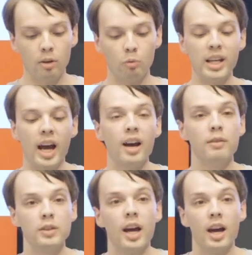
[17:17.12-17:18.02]
We
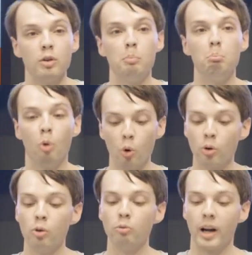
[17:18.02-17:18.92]
have to have a
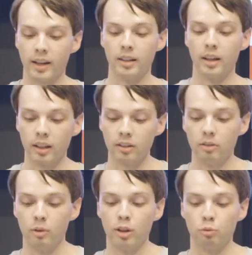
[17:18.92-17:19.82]
moral reckoning
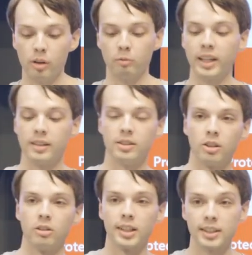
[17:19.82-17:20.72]
with what we
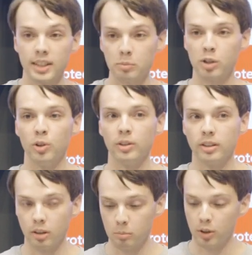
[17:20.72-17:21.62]
consider acceptable
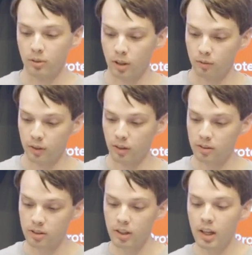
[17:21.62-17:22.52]
in computing
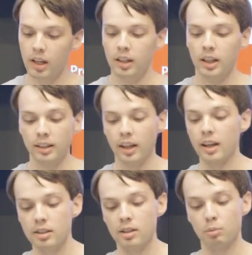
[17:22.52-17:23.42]
fields in
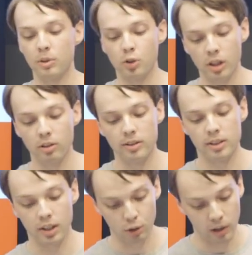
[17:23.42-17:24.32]
cases where gender and
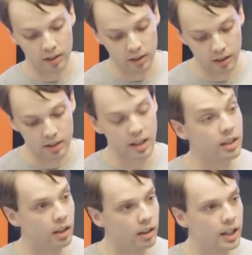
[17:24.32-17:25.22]
sexuality
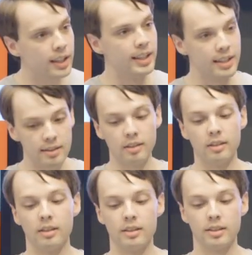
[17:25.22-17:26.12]
data
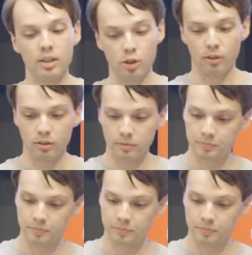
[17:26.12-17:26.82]
isn't essential.